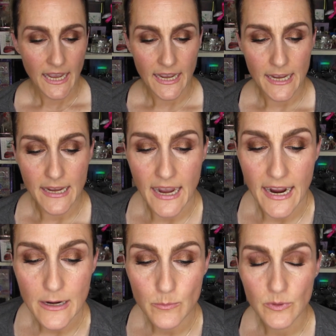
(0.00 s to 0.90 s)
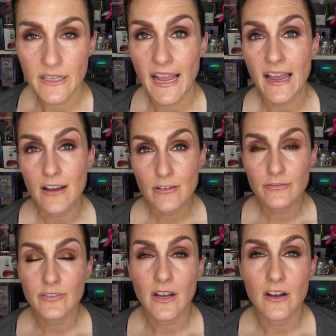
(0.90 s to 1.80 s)
I will
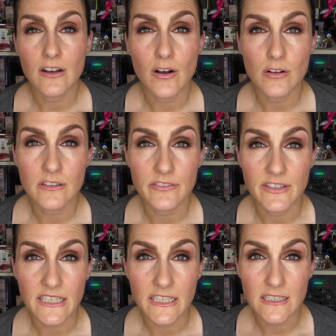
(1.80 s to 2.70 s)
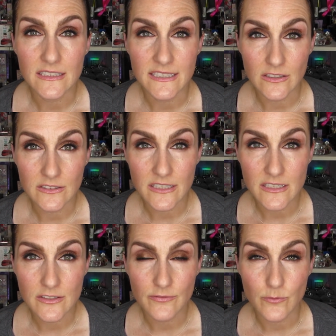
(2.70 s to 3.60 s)
have all the
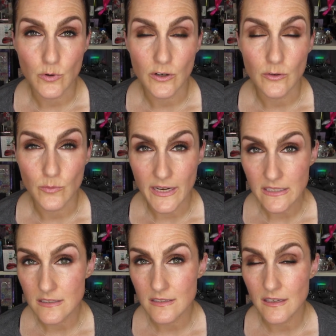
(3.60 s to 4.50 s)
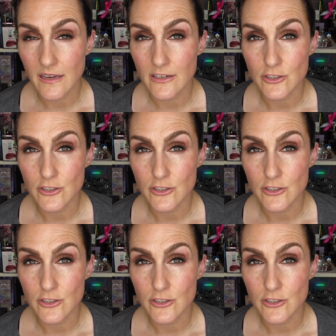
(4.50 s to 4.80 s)
deltas for weights